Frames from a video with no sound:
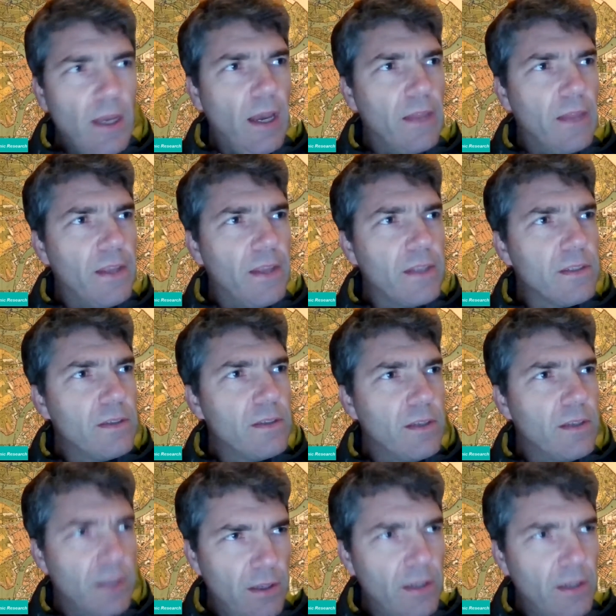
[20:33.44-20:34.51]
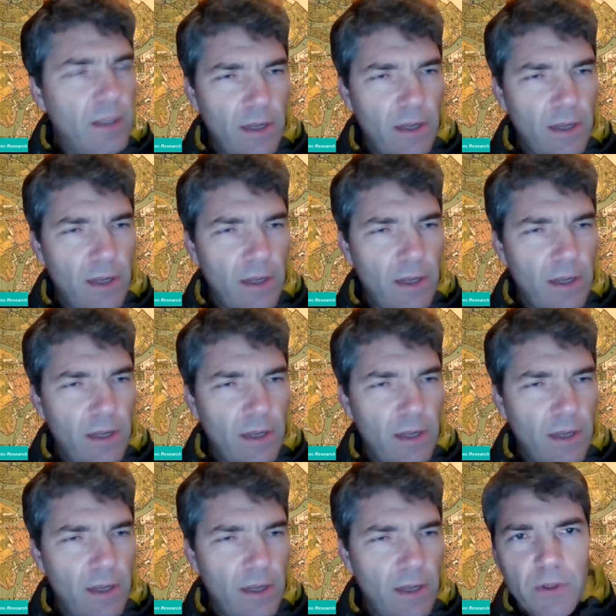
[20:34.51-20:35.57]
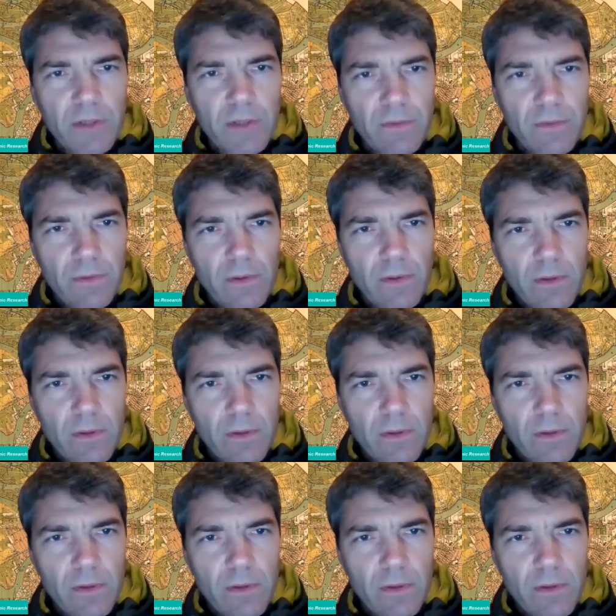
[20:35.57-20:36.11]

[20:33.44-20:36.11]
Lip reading: and then he lived in a cooperative